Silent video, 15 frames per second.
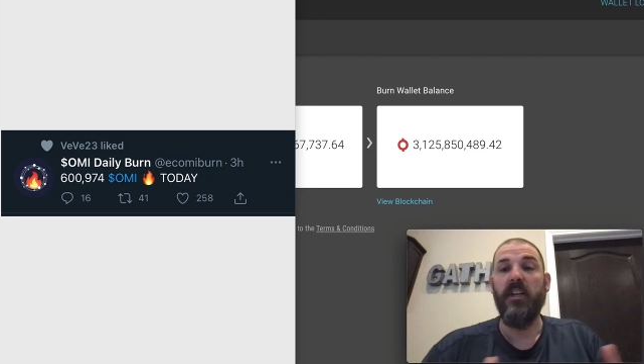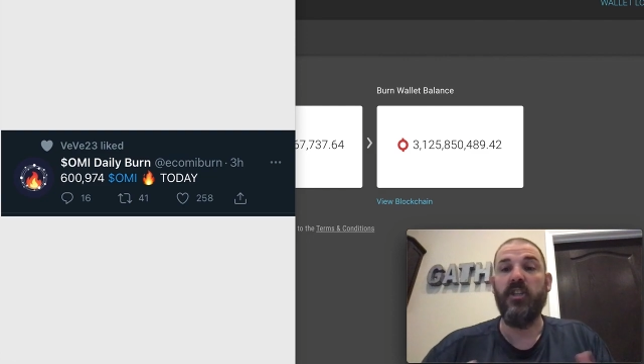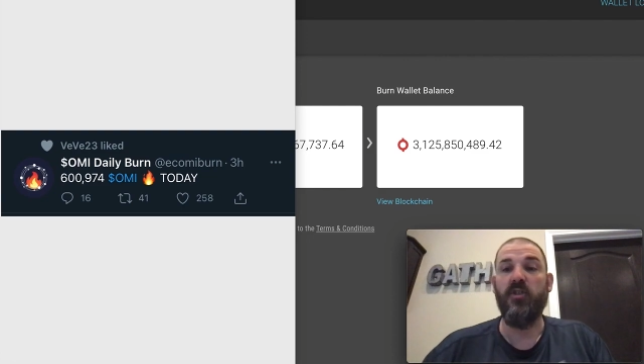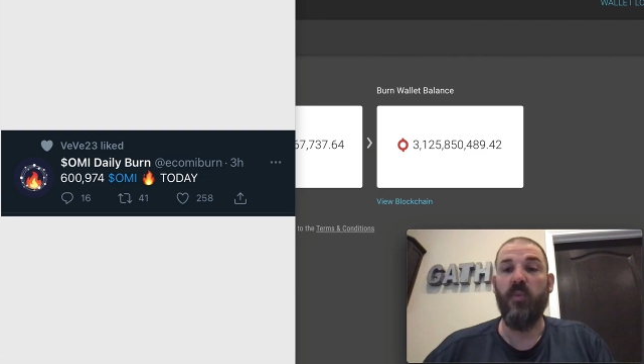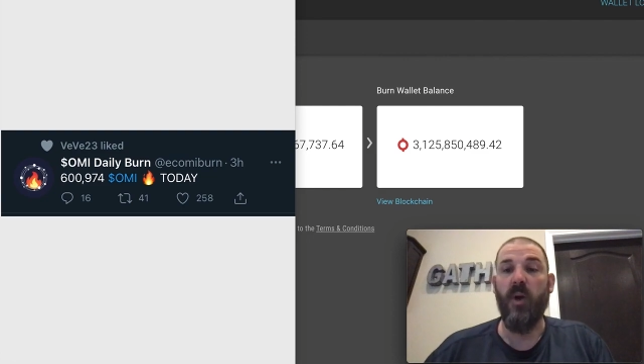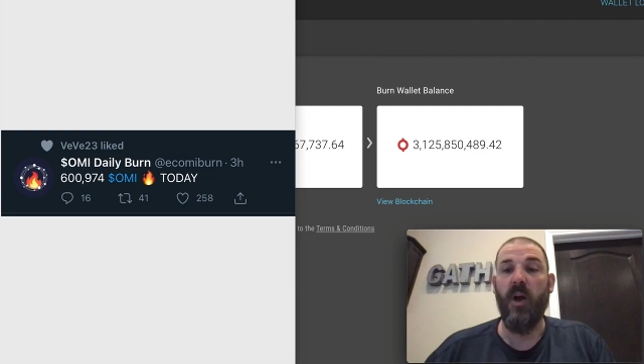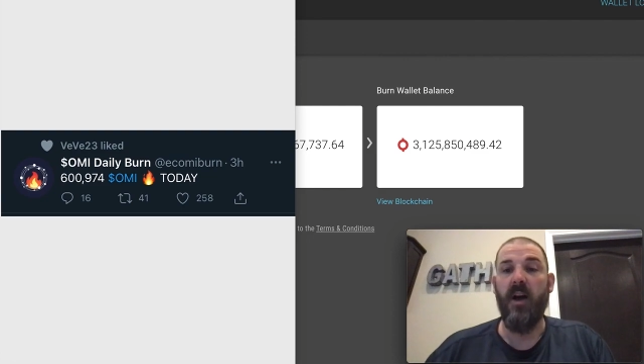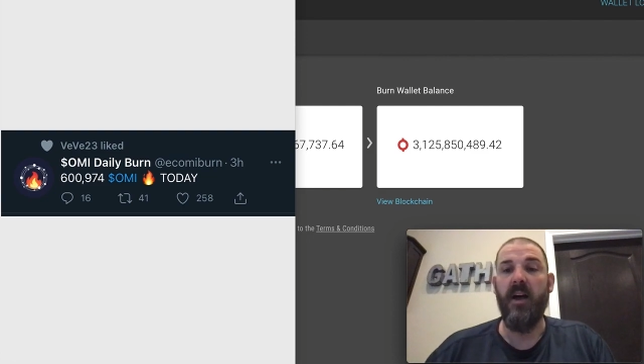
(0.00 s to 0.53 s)
a
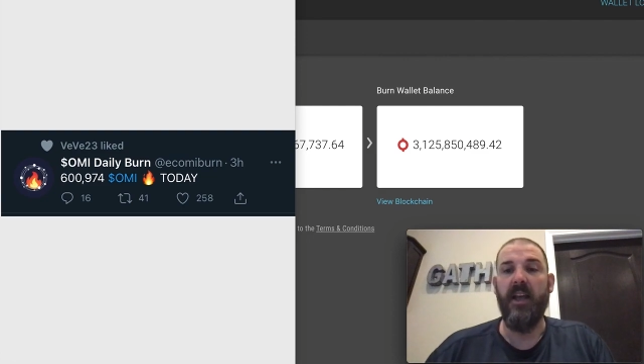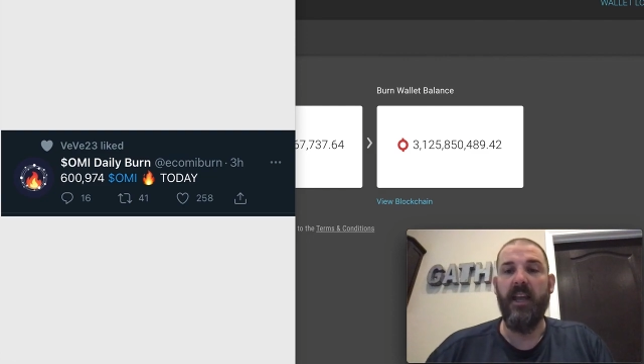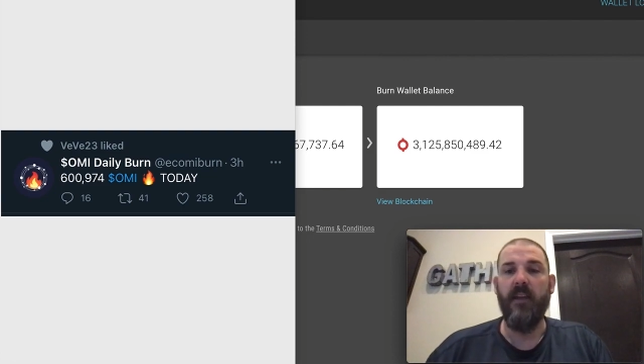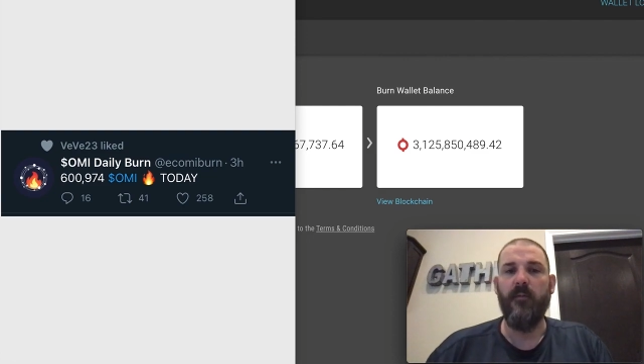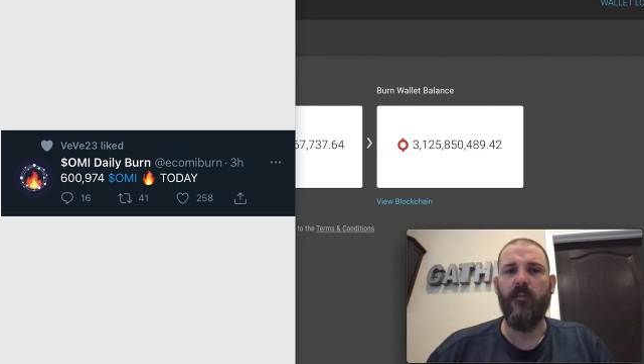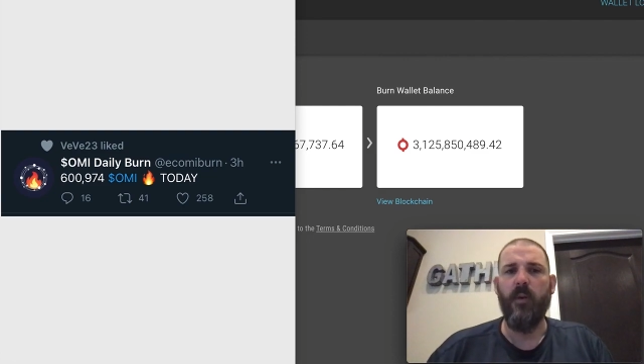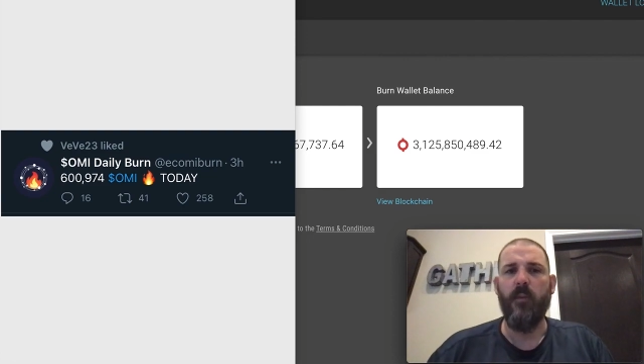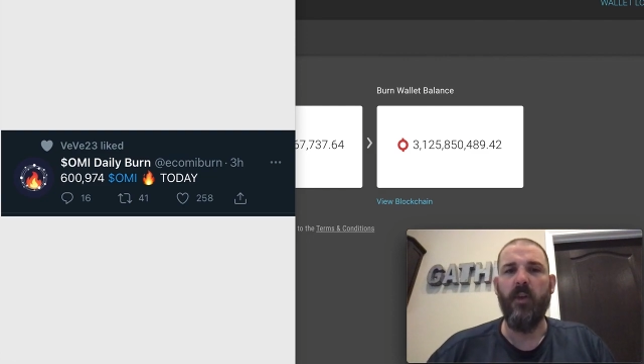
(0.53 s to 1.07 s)
draw
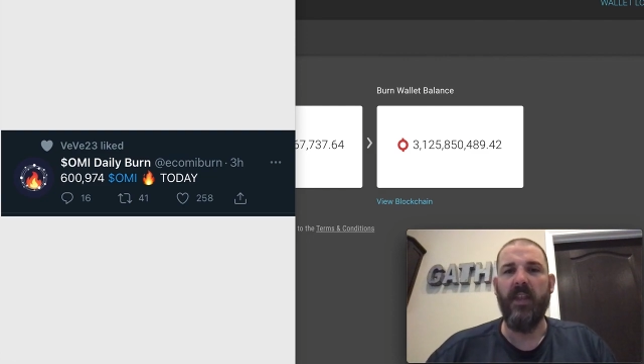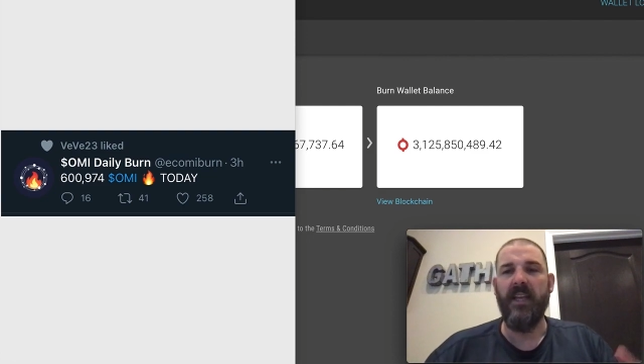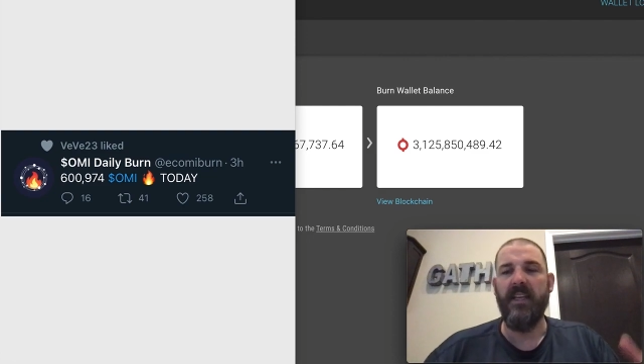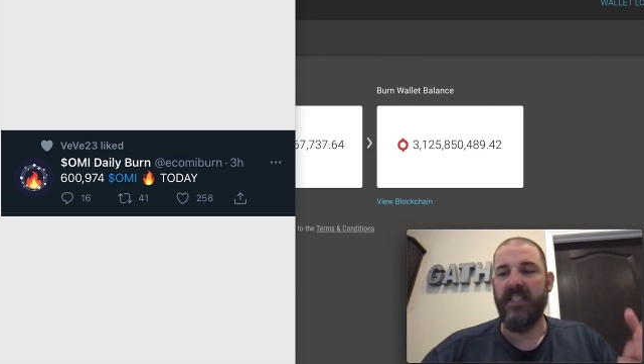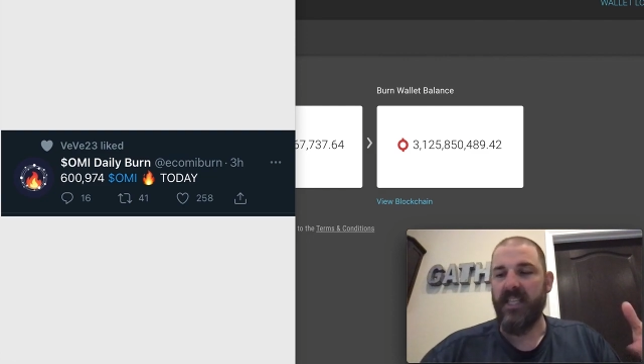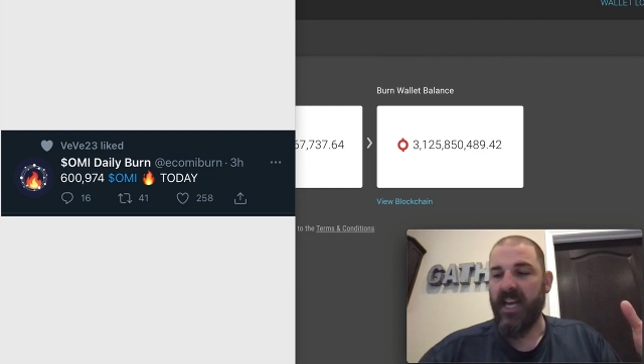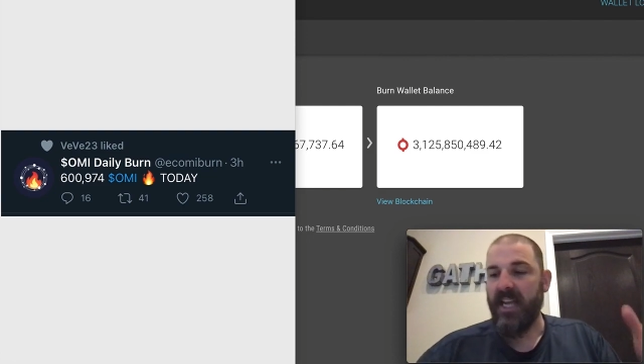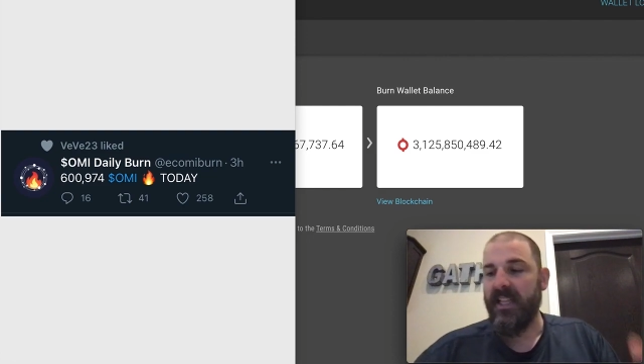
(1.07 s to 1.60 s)
in from within
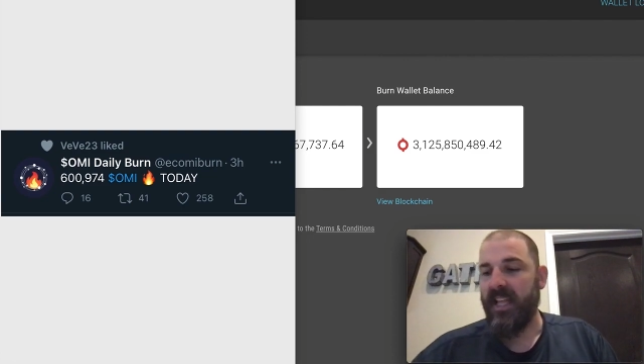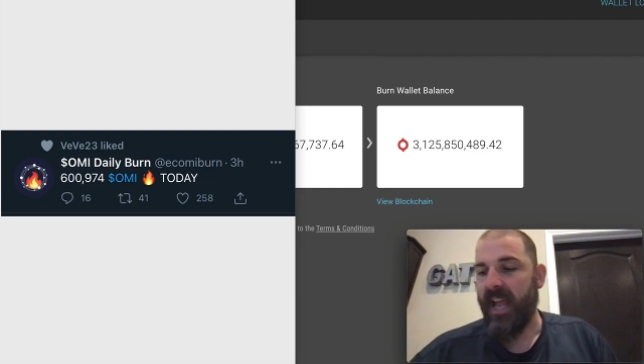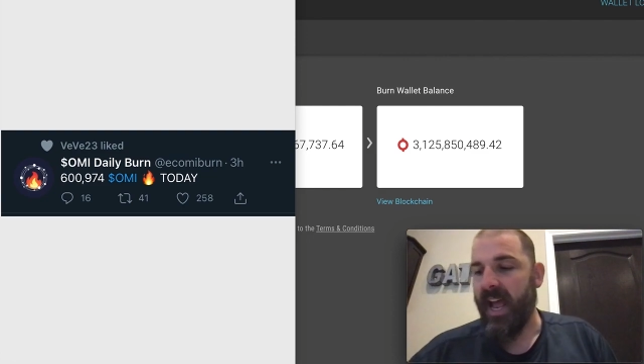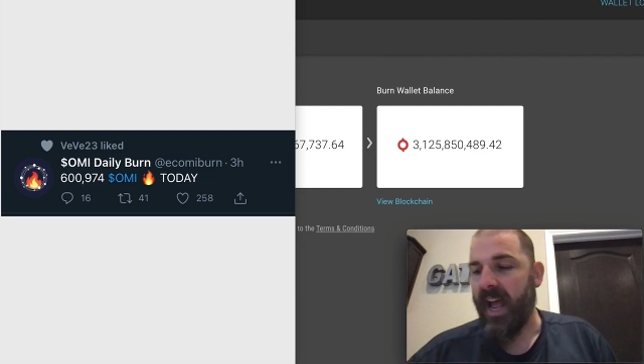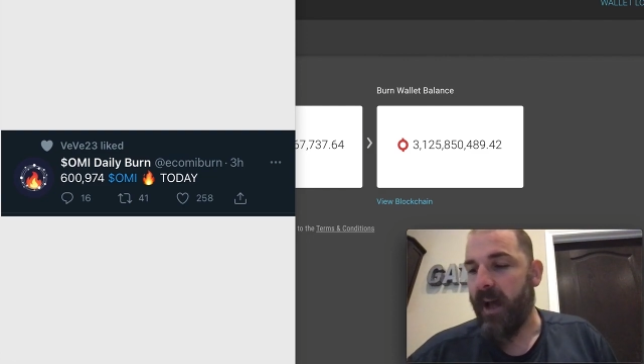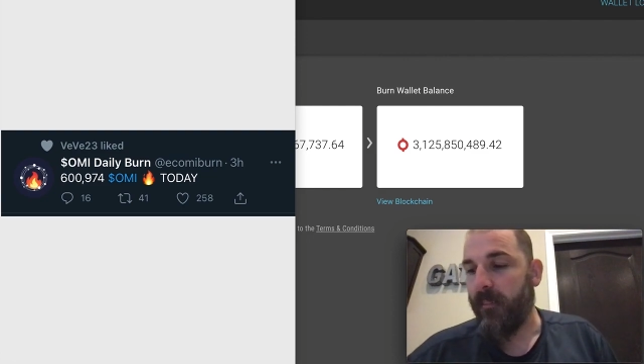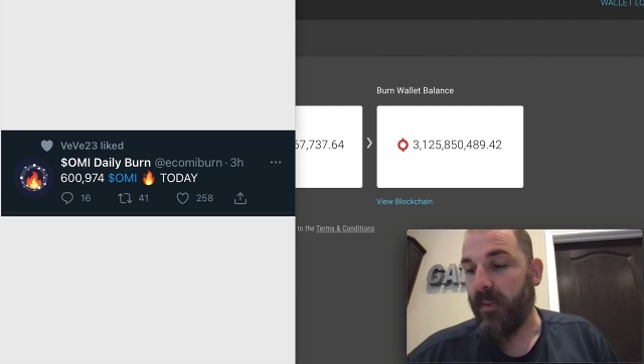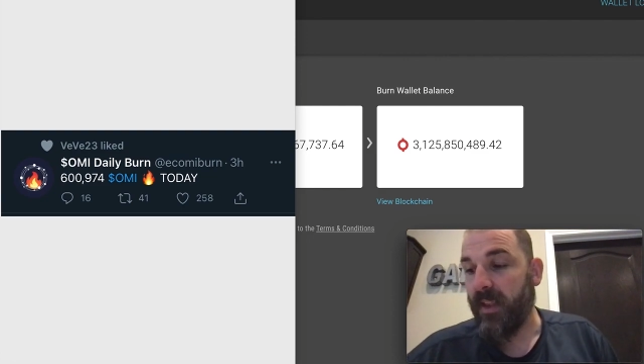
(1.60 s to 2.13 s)
inside the
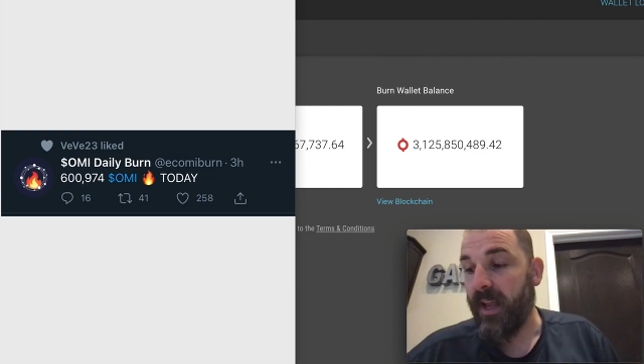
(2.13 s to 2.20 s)
app,